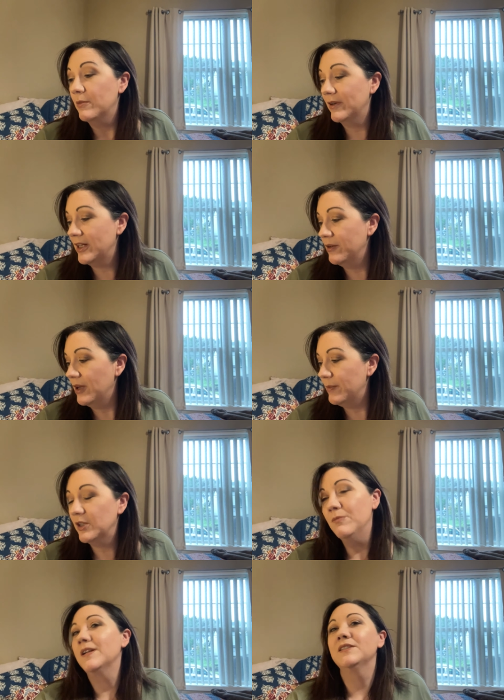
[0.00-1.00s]
But right now, I'm
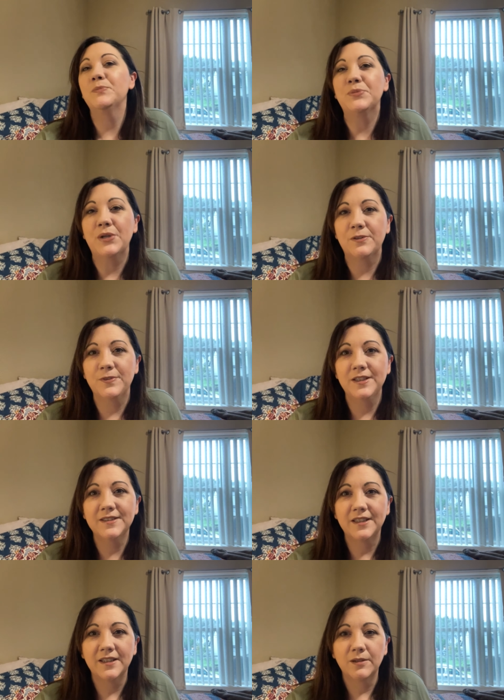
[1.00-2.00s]
gonna go make some
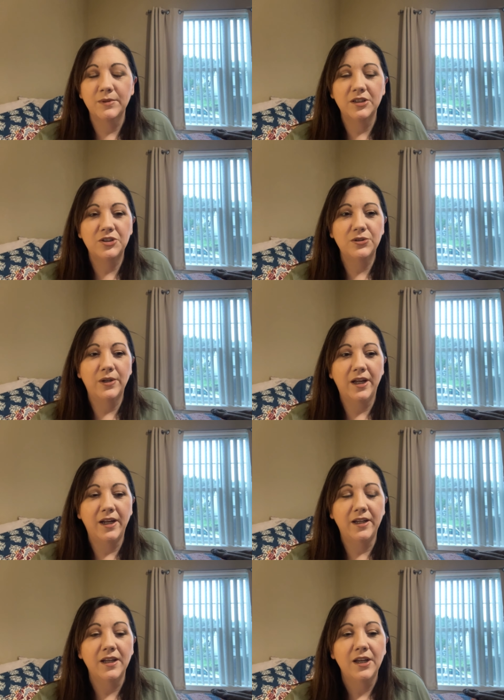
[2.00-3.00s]
breakfast. I think I'm gonna do
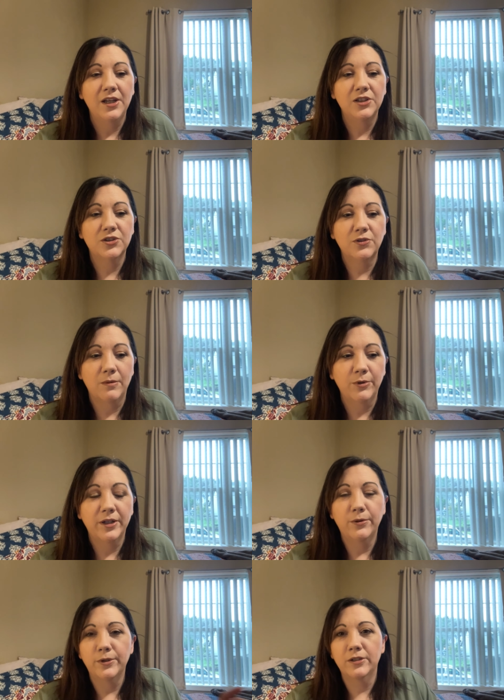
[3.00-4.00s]
a
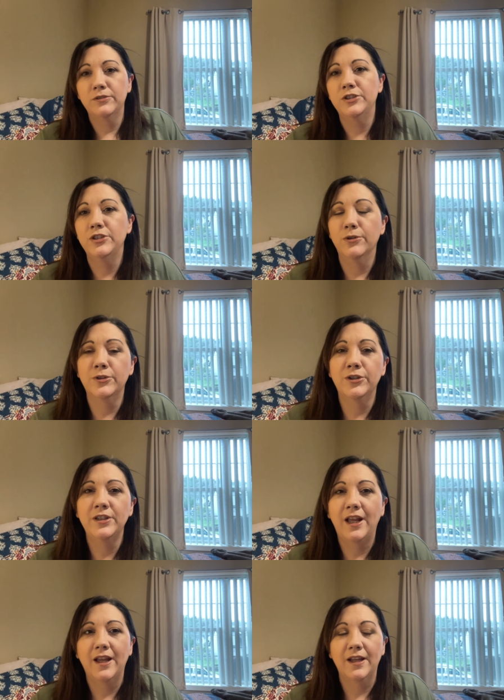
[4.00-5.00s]
strawberry Oikos
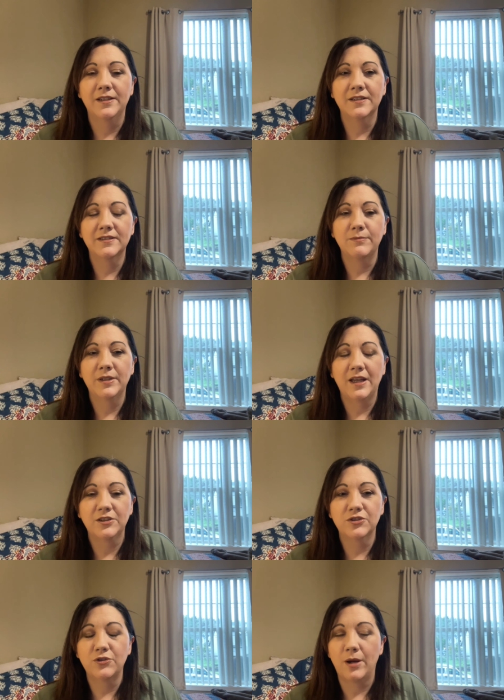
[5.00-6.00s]
yogurt and some of
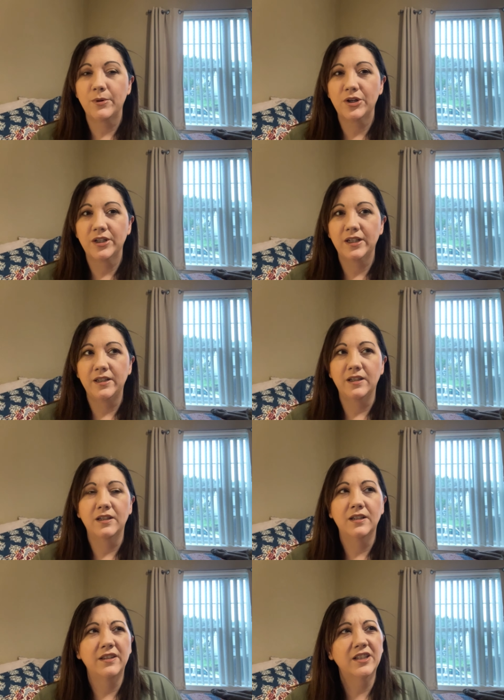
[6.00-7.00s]
that strawberry,
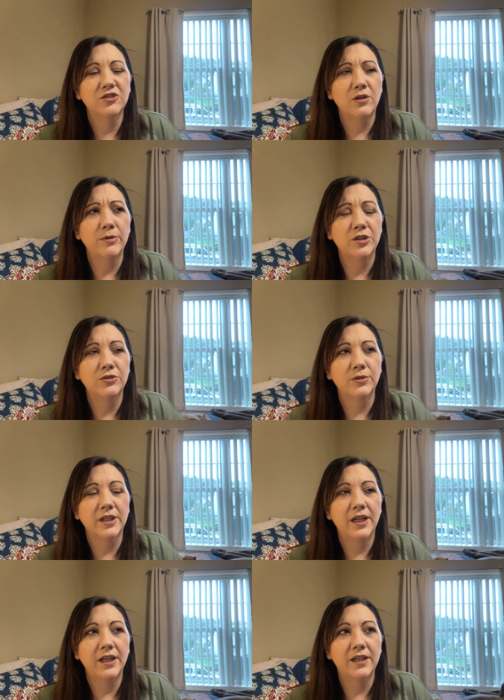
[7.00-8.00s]
I think it's strawberry
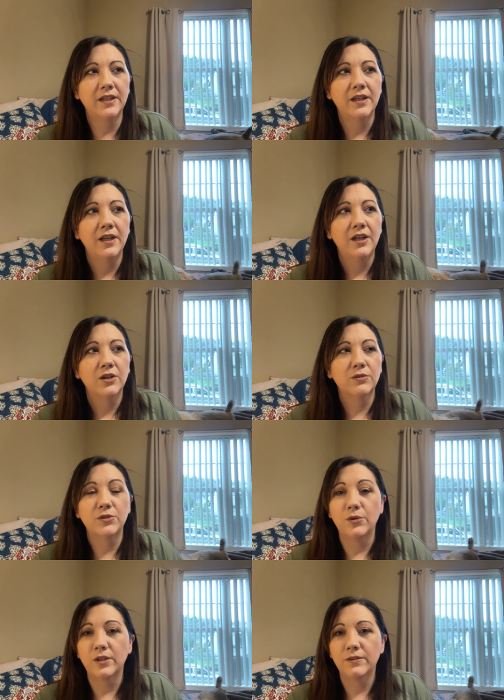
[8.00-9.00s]
shortcake
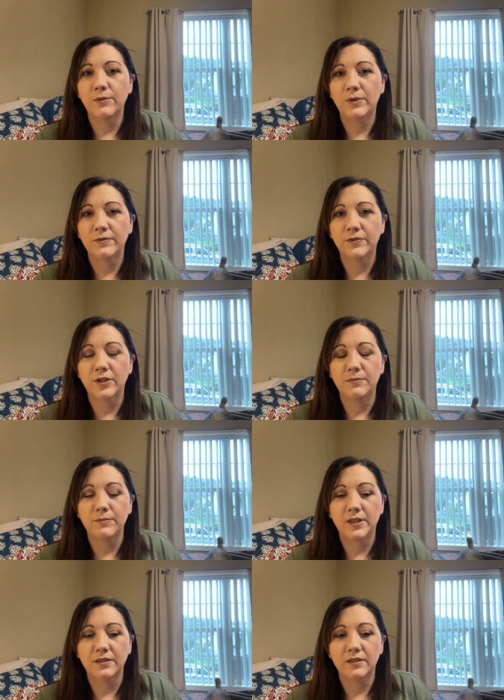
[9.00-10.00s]
granola, the one from,